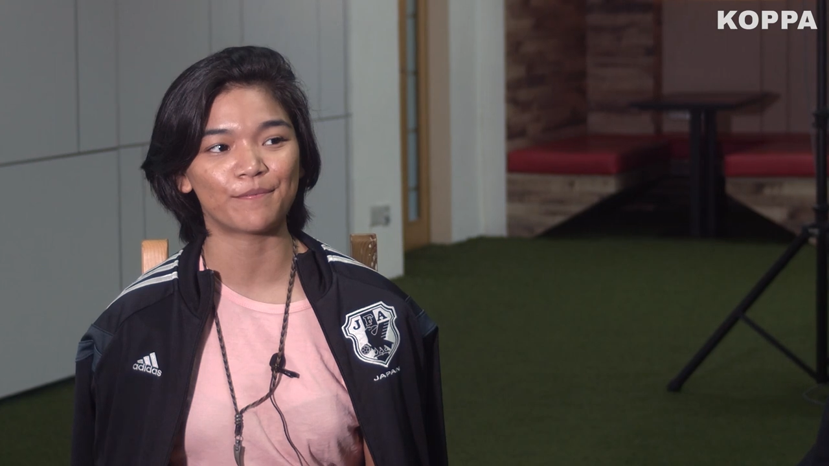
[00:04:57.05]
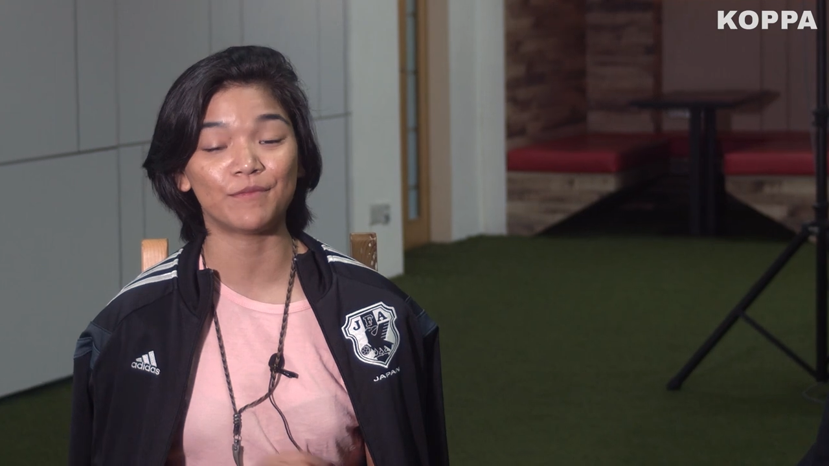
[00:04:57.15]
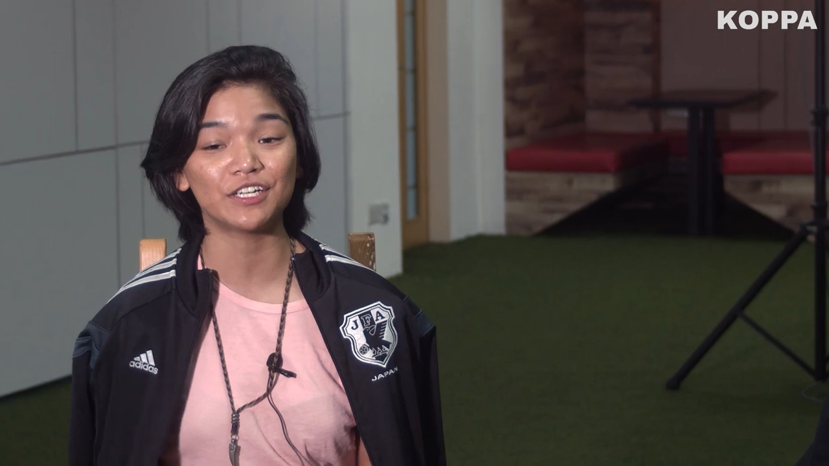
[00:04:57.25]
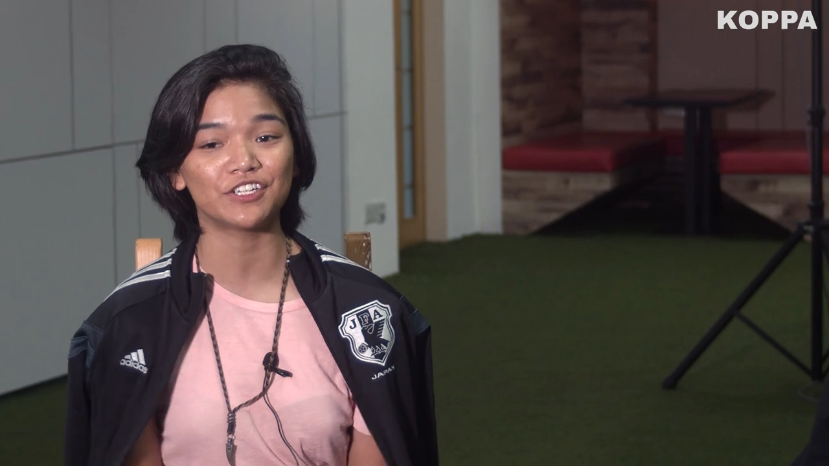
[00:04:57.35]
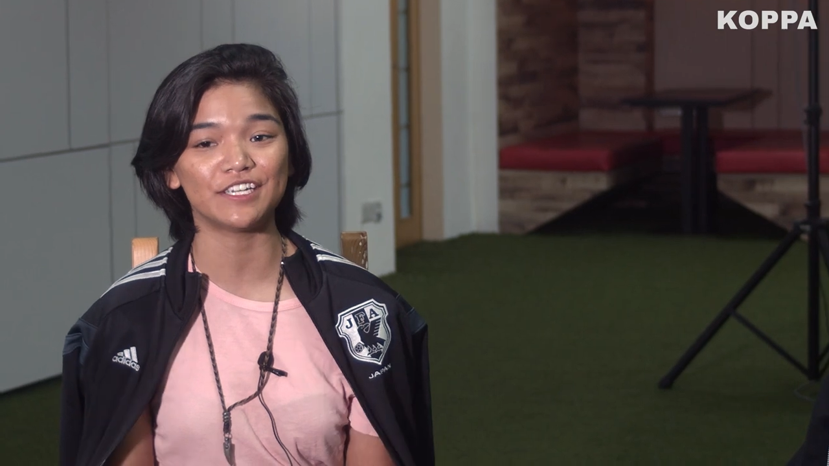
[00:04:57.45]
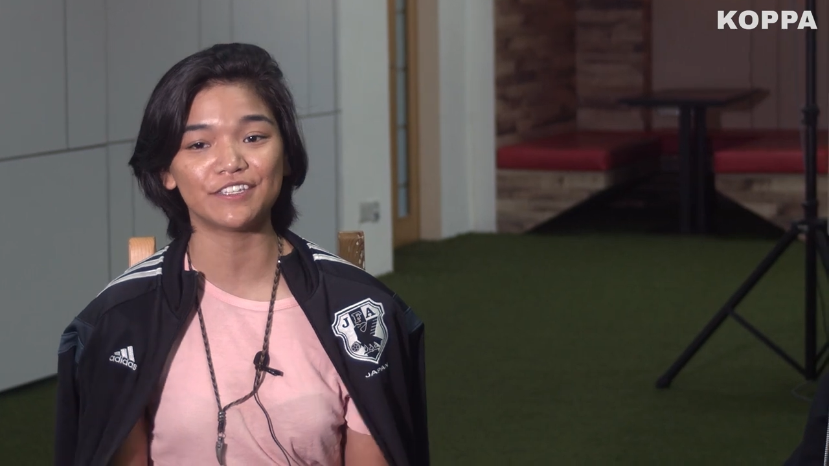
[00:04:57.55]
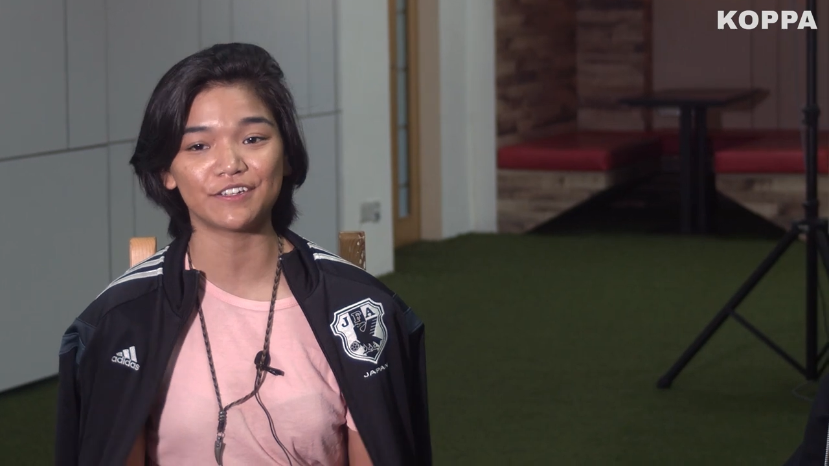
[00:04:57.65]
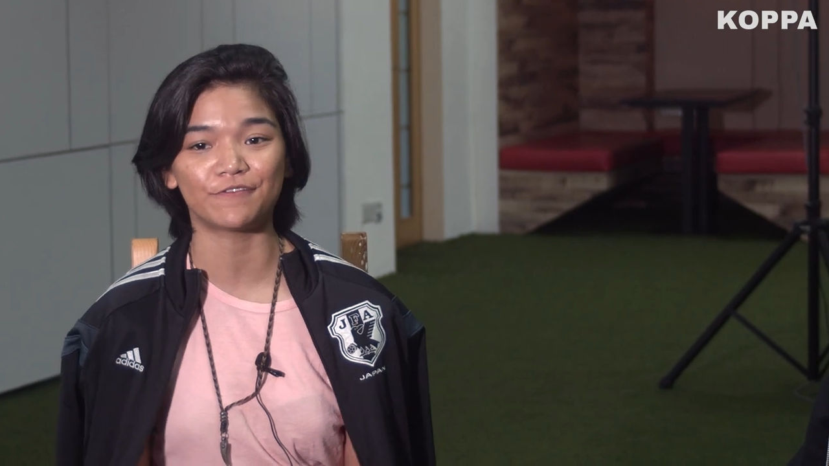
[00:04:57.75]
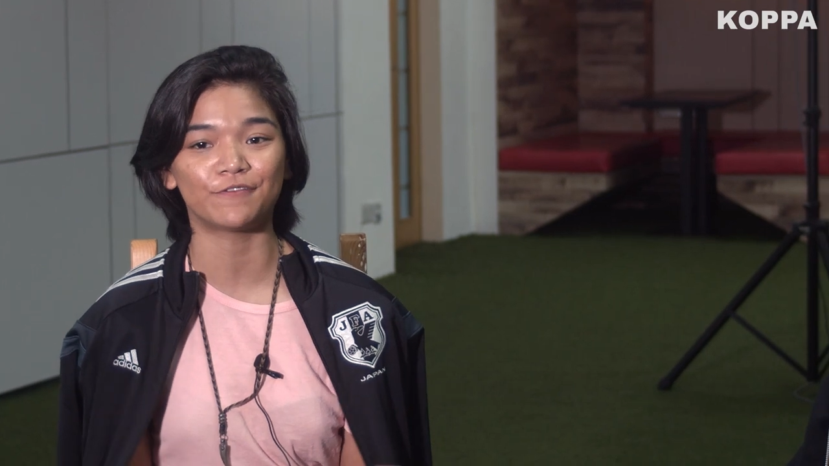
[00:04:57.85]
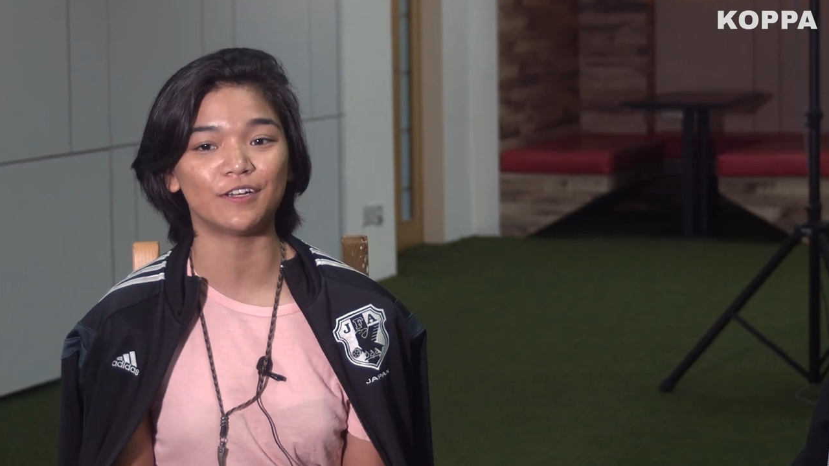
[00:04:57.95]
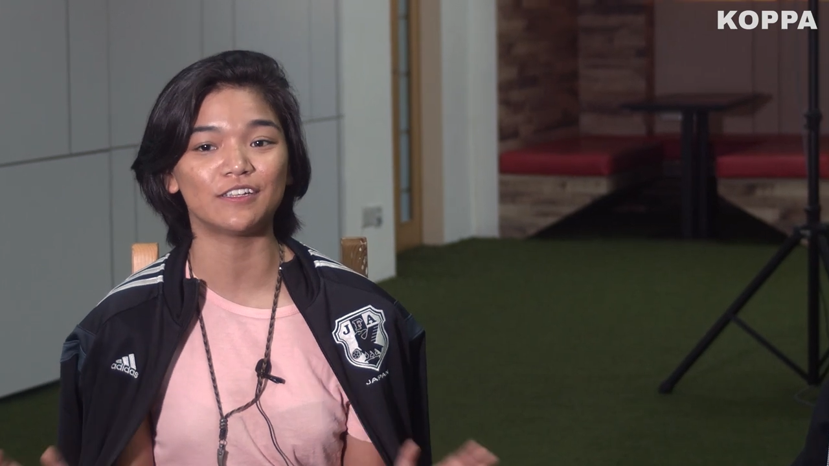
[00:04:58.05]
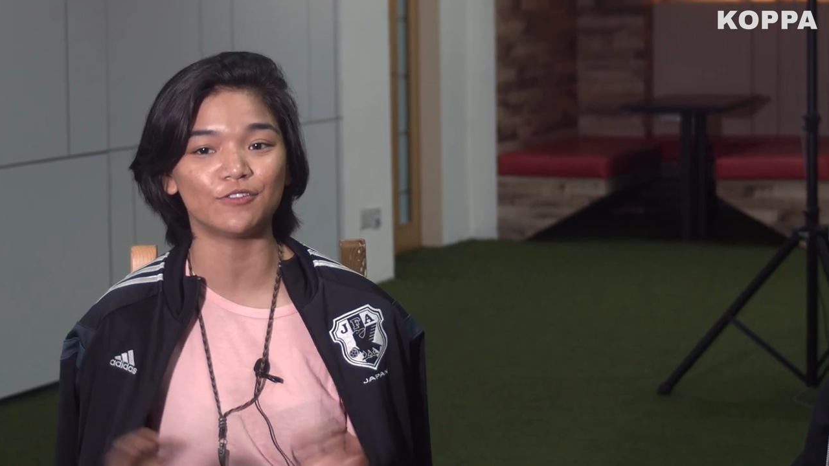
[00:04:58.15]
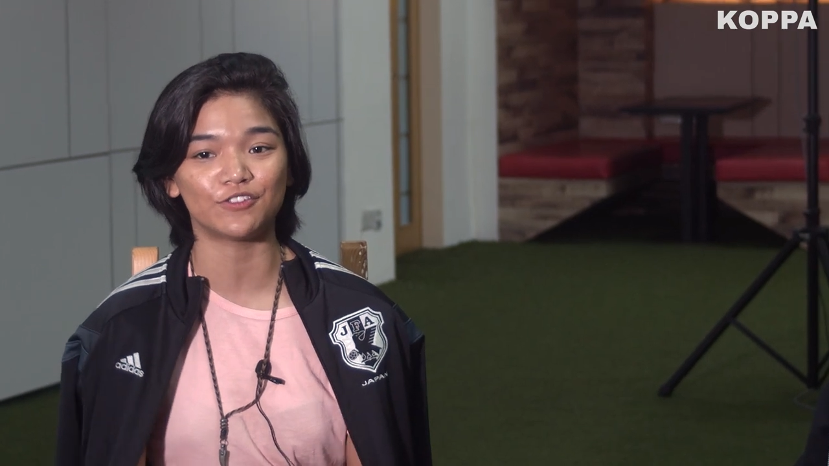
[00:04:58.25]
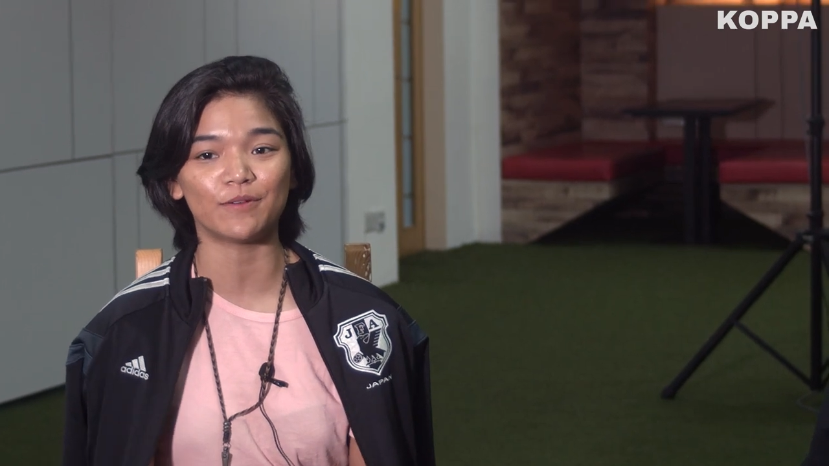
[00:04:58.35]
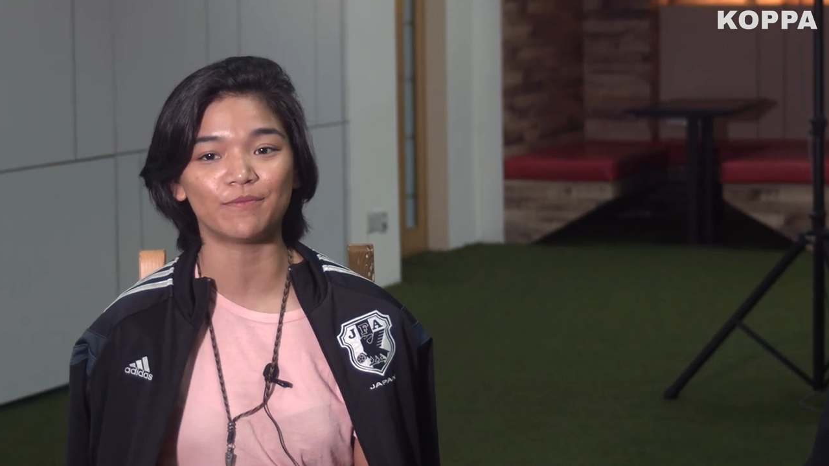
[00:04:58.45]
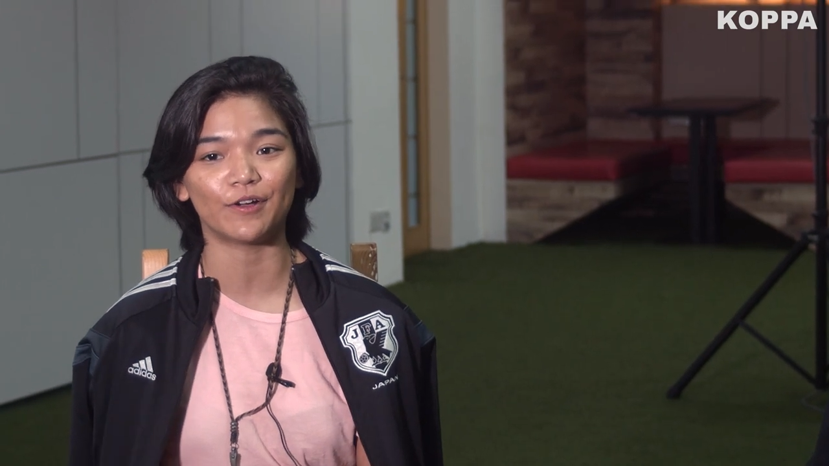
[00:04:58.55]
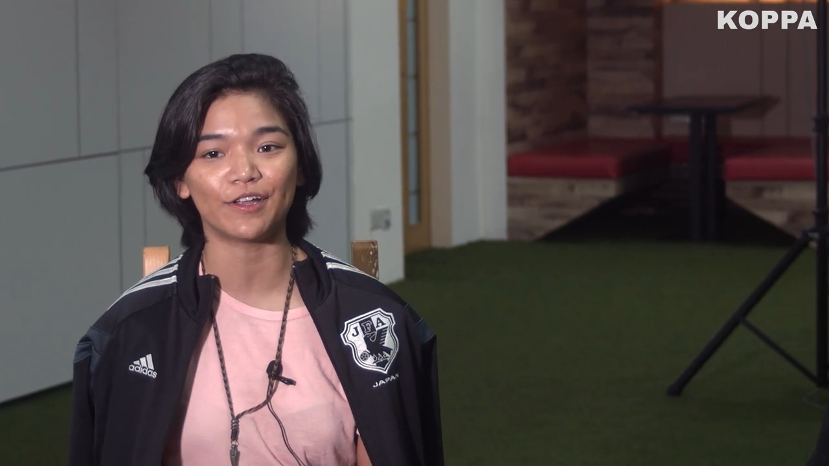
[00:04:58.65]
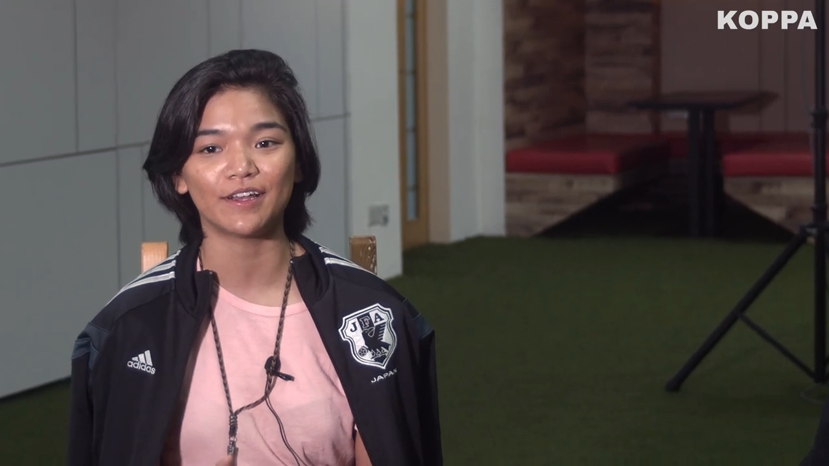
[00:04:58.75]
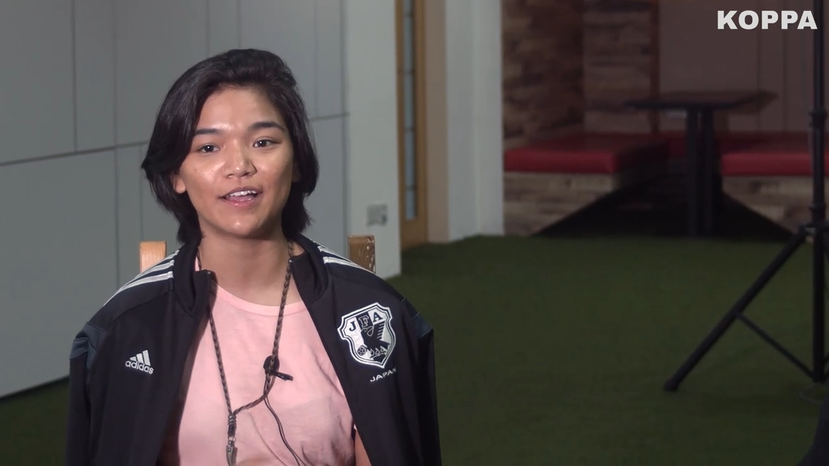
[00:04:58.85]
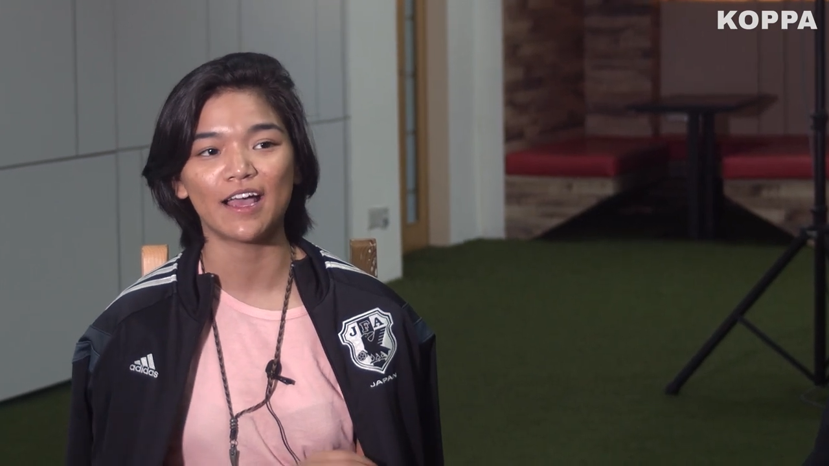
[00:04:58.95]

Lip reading: much easier for us to jump on,